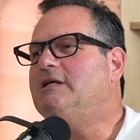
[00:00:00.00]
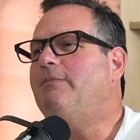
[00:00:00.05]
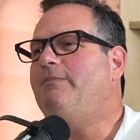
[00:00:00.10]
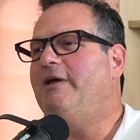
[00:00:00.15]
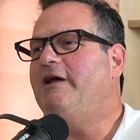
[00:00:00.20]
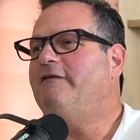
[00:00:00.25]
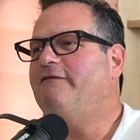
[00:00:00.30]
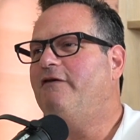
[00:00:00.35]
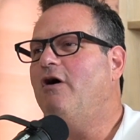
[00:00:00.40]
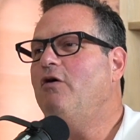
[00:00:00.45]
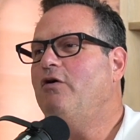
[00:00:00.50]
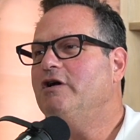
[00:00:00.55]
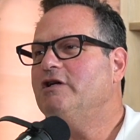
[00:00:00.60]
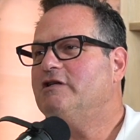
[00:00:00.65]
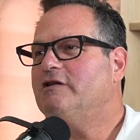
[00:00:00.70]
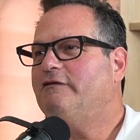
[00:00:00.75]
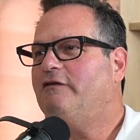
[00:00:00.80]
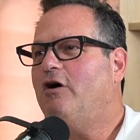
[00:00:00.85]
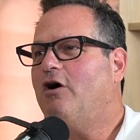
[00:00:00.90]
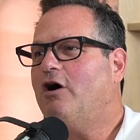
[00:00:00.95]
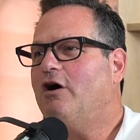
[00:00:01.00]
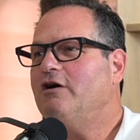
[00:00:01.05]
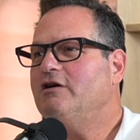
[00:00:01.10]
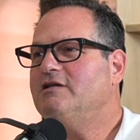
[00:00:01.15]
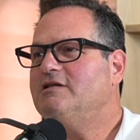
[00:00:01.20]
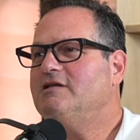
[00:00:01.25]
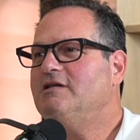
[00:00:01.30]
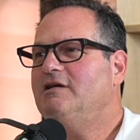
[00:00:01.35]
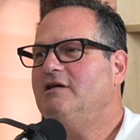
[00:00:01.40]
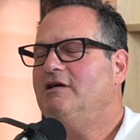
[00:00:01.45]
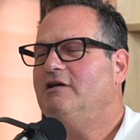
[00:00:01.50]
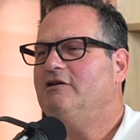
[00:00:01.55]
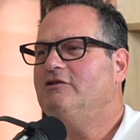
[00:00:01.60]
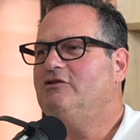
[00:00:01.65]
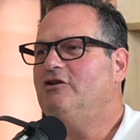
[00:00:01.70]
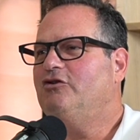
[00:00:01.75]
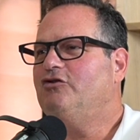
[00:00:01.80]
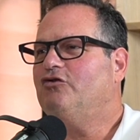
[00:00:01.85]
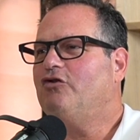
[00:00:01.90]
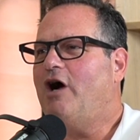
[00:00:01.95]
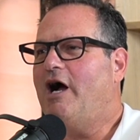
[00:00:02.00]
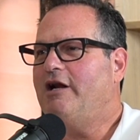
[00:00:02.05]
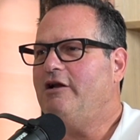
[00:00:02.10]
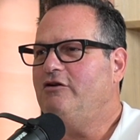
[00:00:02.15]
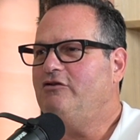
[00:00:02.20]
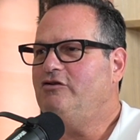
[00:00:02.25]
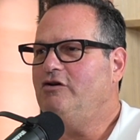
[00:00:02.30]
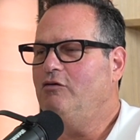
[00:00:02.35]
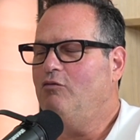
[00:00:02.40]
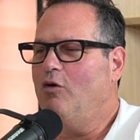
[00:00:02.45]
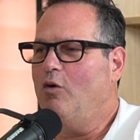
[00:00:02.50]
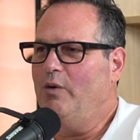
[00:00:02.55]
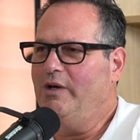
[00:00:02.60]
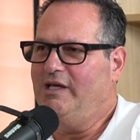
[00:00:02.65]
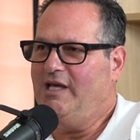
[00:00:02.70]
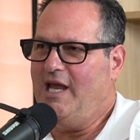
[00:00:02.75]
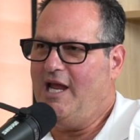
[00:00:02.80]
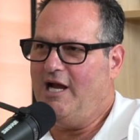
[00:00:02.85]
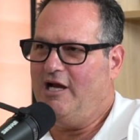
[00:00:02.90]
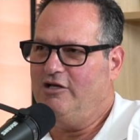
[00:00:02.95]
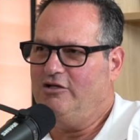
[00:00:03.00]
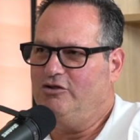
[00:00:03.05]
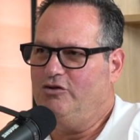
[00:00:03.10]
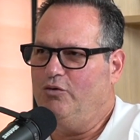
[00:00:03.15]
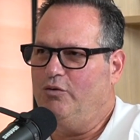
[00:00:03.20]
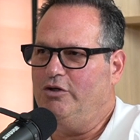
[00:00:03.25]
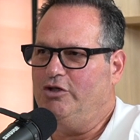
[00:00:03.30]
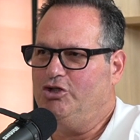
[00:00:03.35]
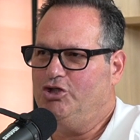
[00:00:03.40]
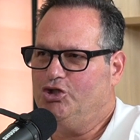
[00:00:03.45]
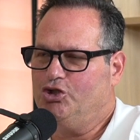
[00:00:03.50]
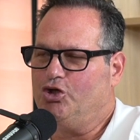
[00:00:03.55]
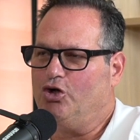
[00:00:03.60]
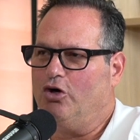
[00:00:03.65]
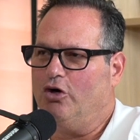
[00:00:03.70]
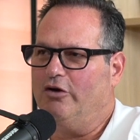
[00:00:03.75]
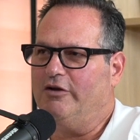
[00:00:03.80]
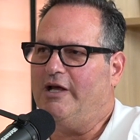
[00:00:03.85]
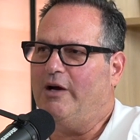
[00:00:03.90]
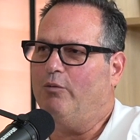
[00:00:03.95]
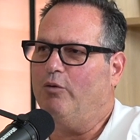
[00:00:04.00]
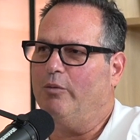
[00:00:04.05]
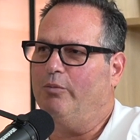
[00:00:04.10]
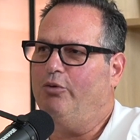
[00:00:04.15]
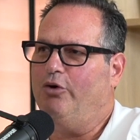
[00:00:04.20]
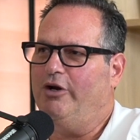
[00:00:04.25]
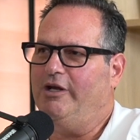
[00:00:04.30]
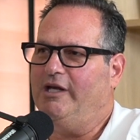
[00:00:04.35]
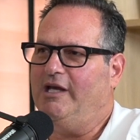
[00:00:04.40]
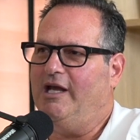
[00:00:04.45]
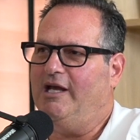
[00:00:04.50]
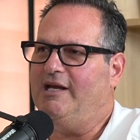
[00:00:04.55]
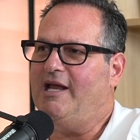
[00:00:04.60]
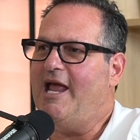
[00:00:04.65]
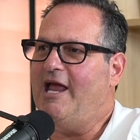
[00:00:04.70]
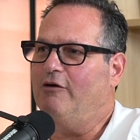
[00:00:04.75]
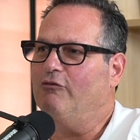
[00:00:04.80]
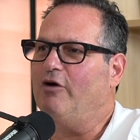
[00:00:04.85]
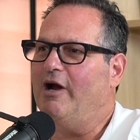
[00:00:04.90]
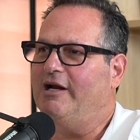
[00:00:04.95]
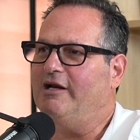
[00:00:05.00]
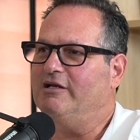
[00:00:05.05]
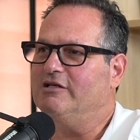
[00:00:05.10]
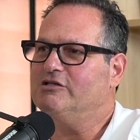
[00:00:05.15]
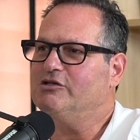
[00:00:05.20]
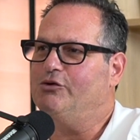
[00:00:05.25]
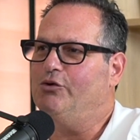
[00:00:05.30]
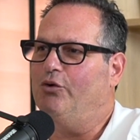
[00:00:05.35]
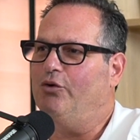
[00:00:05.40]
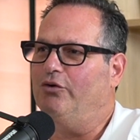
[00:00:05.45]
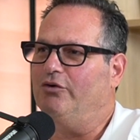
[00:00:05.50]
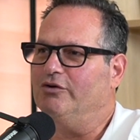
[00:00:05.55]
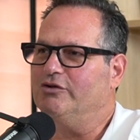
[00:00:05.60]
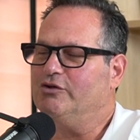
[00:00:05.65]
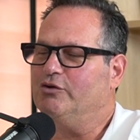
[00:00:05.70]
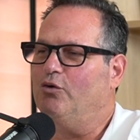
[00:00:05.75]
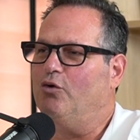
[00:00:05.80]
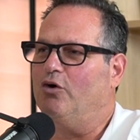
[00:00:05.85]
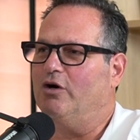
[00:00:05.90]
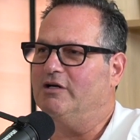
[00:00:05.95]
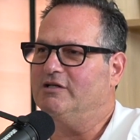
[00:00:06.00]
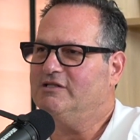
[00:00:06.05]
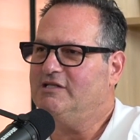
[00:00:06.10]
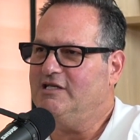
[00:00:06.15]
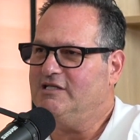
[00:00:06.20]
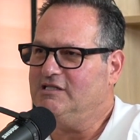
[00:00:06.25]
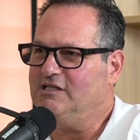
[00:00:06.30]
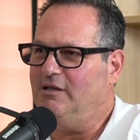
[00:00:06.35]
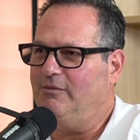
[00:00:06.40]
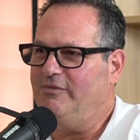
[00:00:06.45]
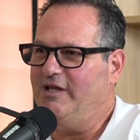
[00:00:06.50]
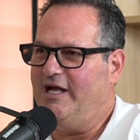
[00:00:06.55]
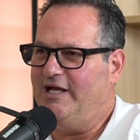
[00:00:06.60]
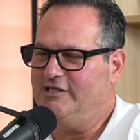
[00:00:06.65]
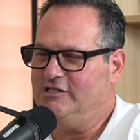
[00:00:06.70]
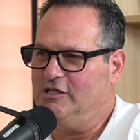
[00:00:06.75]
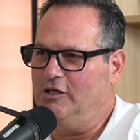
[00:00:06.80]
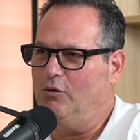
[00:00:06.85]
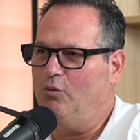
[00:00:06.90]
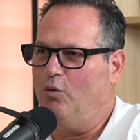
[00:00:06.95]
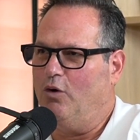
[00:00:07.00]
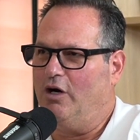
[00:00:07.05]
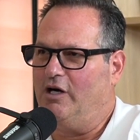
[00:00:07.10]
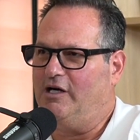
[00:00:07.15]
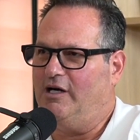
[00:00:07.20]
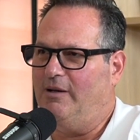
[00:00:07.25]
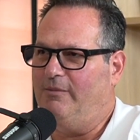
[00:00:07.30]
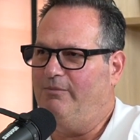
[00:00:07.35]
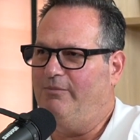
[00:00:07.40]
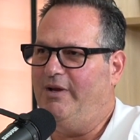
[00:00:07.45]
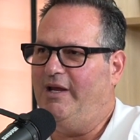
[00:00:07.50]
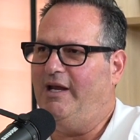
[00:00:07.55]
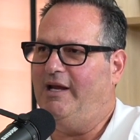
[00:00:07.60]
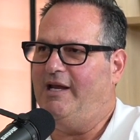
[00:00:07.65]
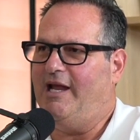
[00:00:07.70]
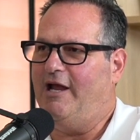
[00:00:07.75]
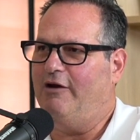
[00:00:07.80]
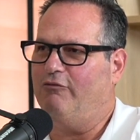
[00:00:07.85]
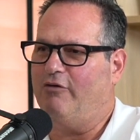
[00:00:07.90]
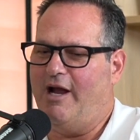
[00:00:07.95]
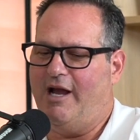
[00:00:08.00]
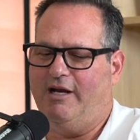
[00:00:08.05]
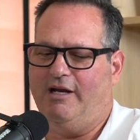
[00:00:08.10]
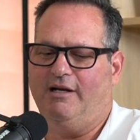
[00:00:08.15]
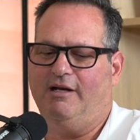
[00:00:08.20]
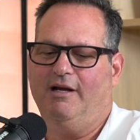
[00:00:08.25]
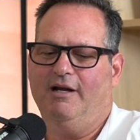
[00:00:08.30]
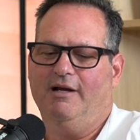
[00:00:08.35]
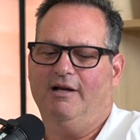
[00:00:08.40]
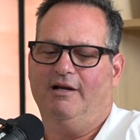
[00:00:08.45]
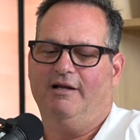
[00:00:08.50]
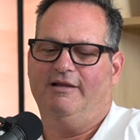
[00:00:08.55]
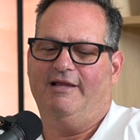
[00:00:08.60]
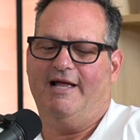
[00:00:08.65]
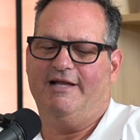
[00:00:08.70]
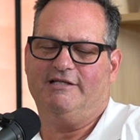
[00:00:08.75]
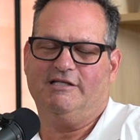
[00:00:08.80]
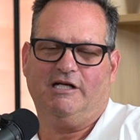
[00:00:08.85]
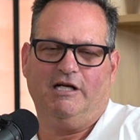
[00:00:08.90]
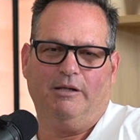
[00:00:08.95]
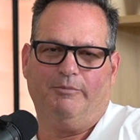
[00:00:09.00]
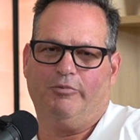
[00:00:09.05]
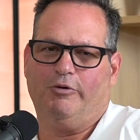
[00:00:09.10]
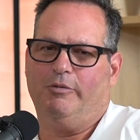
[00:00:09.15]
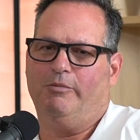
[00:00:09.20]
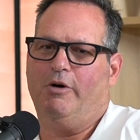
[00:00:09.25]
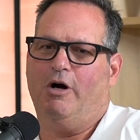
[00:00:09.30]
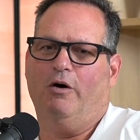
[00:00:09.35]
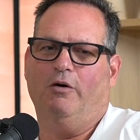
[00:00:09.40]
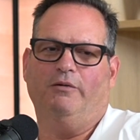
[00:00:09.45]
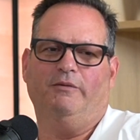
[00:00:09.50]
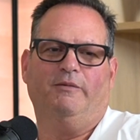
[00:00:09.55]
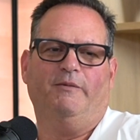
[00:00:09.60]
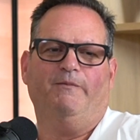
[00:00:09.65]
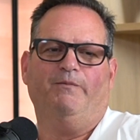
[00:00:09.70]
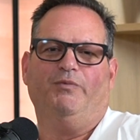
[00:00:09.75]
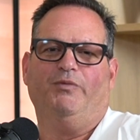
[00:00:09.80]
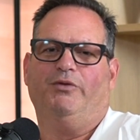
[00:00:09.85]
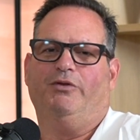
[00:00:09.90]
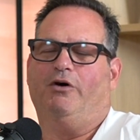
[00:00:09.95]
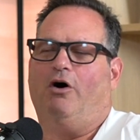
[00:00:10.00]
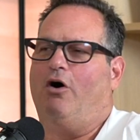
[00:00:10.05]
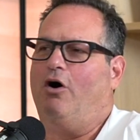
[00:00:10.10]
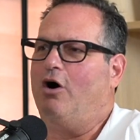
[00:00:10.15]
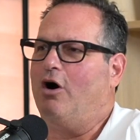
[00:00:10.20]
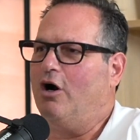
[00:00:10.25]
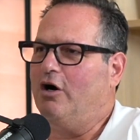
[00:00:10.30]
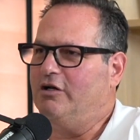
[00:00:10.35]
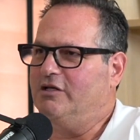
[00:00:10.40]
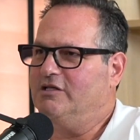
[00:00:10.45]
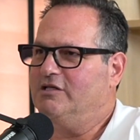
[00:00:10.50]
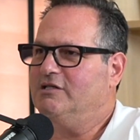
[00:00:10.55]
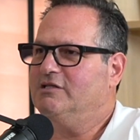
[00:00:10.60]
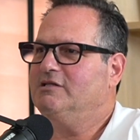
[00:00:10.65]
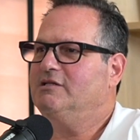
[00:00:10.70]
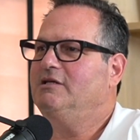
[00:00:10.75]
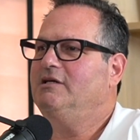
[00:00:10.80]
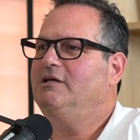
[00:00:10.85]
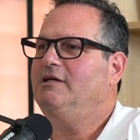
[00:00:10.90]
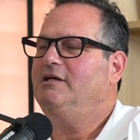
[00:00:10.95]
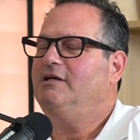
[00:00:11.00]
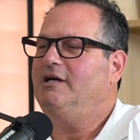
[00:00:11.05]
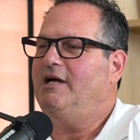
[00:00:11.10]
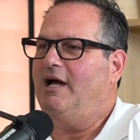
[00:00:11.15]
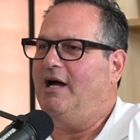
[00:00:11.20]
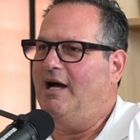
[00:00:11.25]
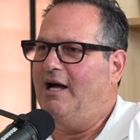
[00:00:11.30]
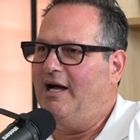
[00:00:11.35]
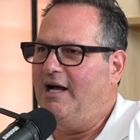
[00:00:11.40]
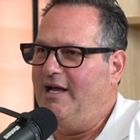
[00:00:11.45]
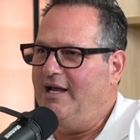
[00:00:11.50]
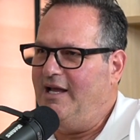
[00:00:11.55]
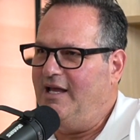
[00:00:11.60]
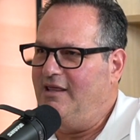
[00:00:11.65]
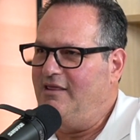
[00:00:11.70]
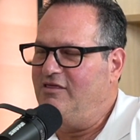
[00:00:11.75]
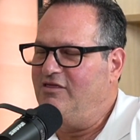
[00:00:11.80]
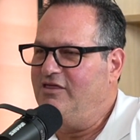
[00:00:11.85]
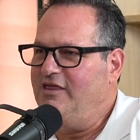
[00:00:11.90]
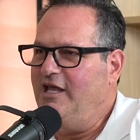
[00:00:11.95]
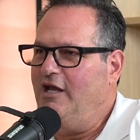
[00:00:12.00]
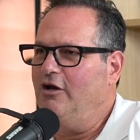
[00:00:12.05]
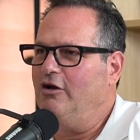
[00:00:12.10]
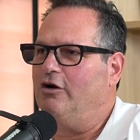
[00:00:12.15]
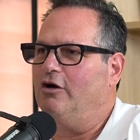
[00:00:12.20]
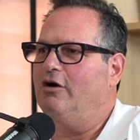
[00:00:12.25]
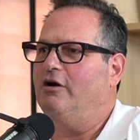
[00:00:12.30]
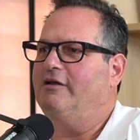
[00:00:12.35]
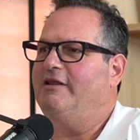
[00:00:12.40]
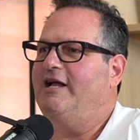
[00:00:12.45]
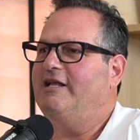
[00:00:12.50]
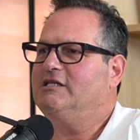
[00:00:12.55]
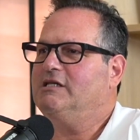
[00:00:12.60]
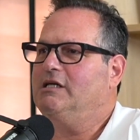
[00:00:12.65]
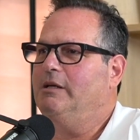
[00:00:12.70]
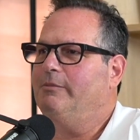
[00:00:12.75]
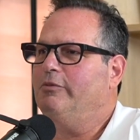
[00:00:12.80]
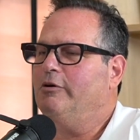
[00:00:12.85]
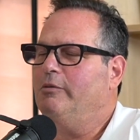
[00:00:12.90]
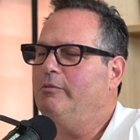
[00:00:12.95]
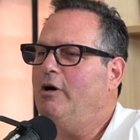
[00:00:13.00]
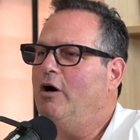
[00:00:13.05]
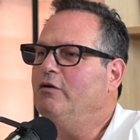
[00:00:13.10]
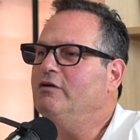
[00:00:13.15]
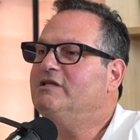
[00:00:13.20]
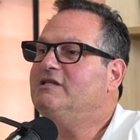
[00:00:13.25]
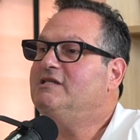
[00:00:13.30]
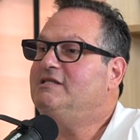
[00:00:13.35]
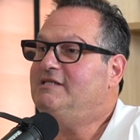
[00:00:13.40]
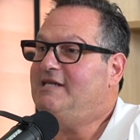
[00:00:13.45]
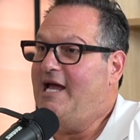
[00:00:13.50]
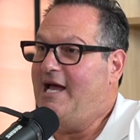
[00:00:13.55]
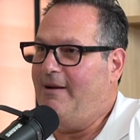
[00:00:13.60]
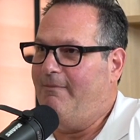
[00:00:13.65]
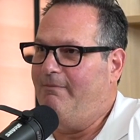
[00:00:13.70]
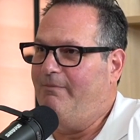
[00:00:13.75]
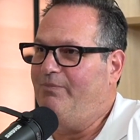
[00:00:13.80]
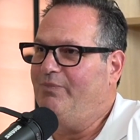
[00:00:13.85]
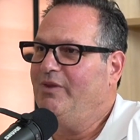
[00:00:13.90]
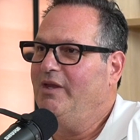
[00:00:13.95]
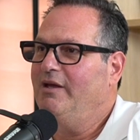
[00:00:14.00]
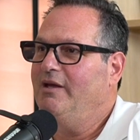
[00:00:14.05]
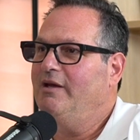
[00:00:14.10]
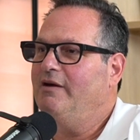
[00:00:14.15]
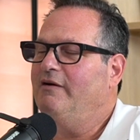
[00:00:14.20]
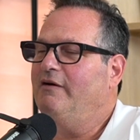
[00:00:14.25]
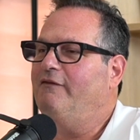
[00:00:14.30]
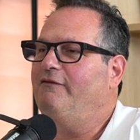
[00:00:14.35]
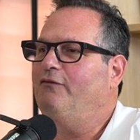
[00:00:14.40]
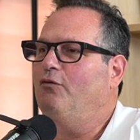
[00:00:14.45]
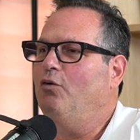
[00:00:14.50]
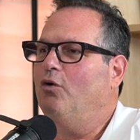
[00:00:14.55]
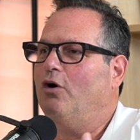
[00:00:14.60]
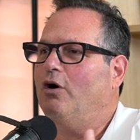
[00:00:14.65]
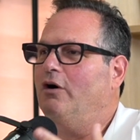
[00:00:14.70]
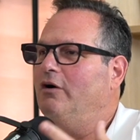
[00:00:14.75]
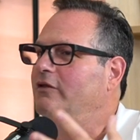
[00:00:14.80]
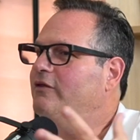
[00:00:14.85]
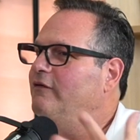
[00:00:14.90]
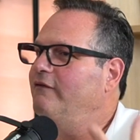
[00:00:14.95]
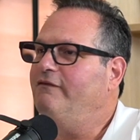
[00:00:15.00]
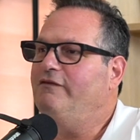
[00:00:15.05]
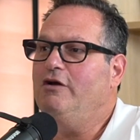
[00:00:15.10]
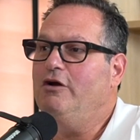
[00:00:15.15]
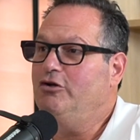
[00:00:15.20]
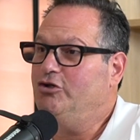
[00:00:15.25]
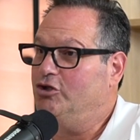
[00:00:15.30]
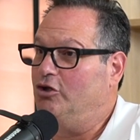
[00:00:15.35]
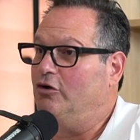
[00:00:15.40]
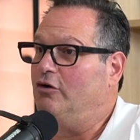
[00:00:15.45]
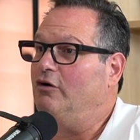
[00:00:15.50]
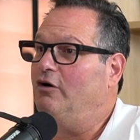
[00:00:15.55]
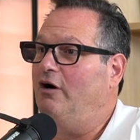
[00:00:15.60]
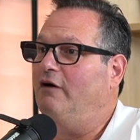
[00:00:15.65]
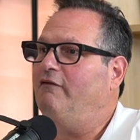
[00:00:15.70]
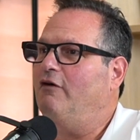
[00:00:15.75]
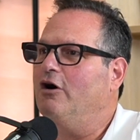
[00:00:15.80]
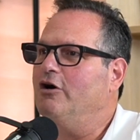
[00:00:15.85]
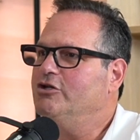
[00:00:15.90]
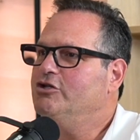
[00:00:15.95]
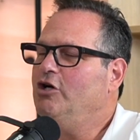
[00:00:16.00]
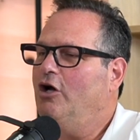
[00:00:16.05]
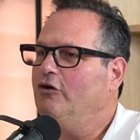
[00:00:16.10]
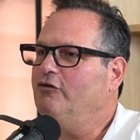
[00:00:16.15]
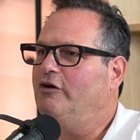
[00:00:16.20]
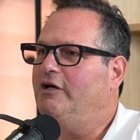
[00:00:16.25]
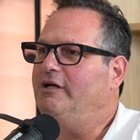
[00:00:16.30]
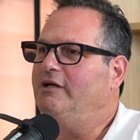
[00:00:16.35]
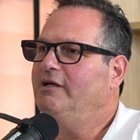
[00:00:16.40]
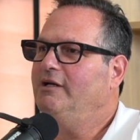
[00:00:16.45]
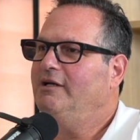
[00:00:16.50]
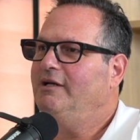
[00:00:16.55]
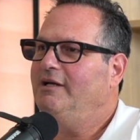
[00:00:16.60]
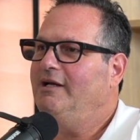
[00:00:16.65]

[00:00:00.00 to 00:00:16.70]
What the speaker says: big focus of ours to try to do what we can to ensure that we're putting in A-rated schools, or a system that's going to work on being A-rated, that's going to promote the arts and theater, that's going to promote STEM for the future of our children.